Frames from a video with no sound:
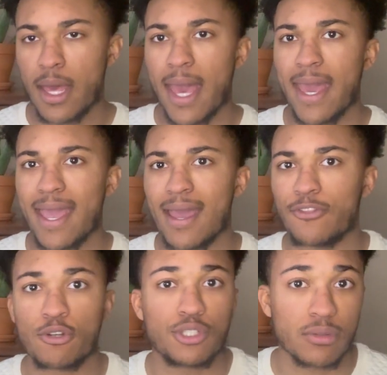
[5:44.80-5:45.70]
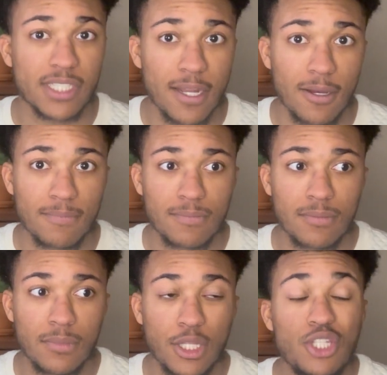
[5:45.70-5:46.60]
and there's no setup,
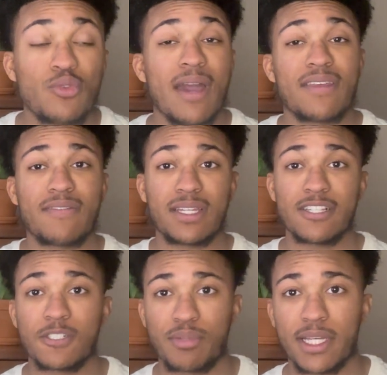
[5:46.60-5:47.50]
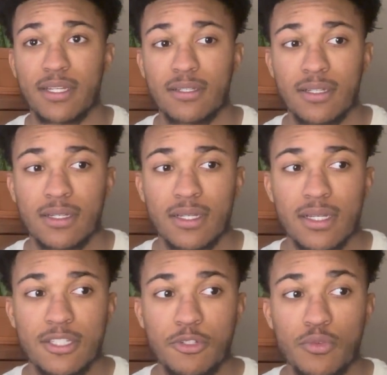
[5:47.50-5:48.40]
you have to have the discipline
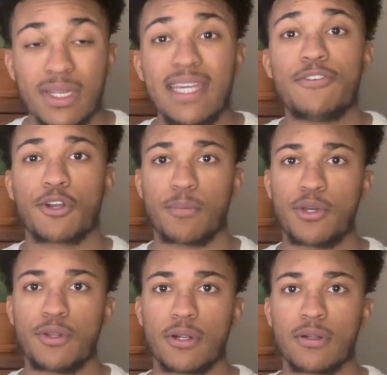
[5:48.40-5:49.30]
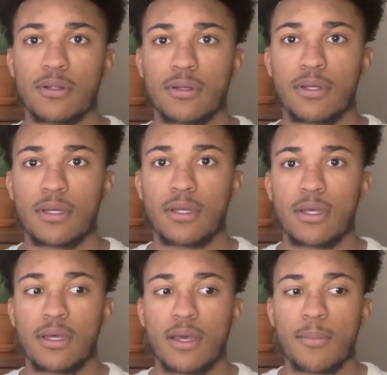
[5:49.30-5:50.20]
to leave your computer.
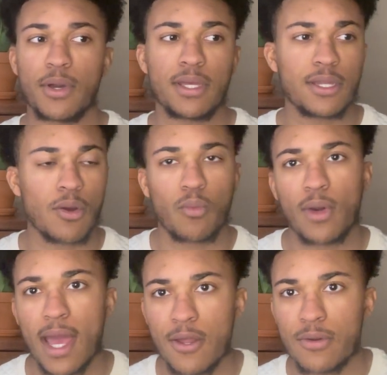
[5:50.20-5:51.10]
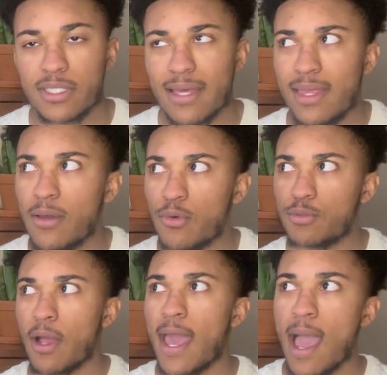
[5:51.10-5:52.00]
But what I noticed, I think what was
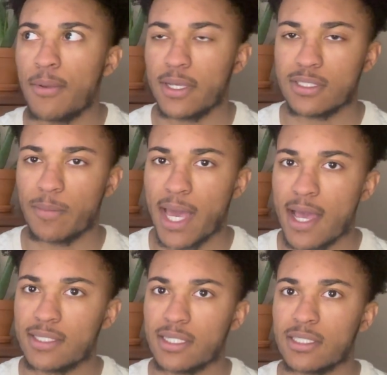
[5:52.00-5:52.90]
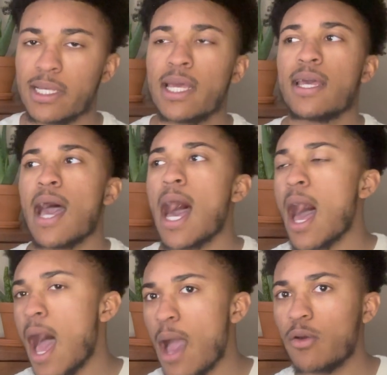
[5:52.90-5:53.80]
probably happening is in the past is
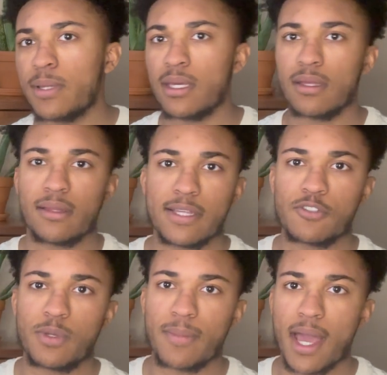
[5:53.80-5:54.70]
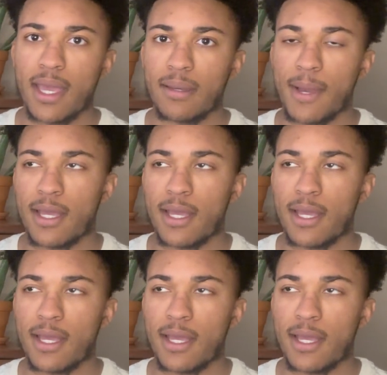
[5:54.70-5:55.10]
this would be my